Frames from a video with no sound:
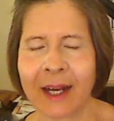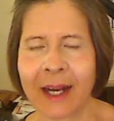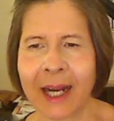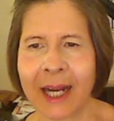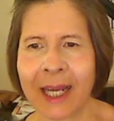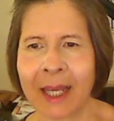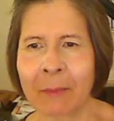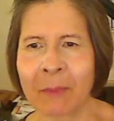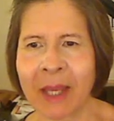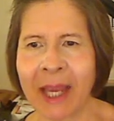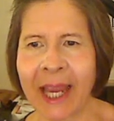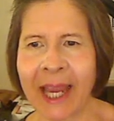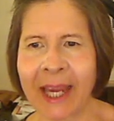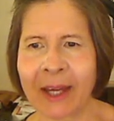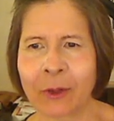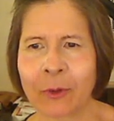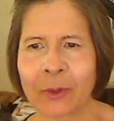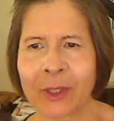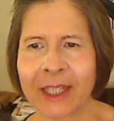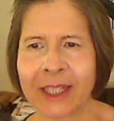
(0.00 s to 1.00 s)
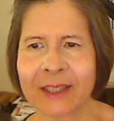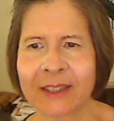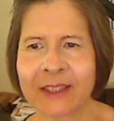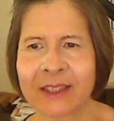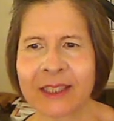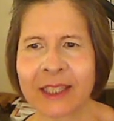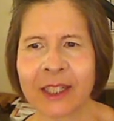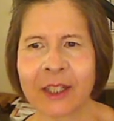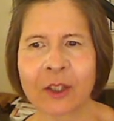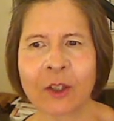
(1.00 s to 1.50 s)
I am angry and
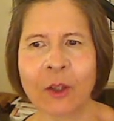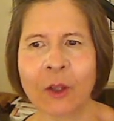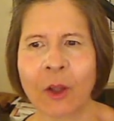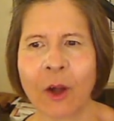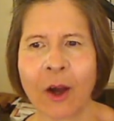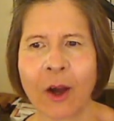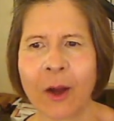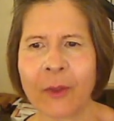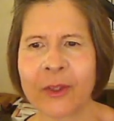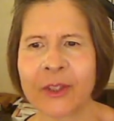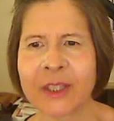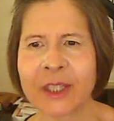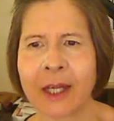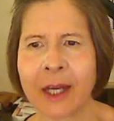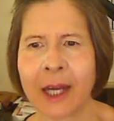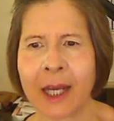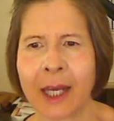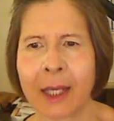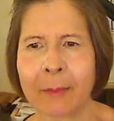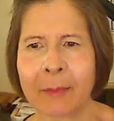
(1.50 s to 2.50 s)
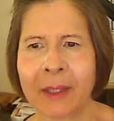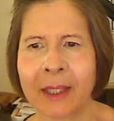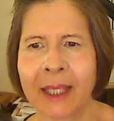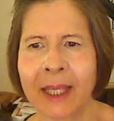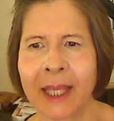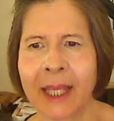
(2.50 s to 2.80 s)
cynical all the time,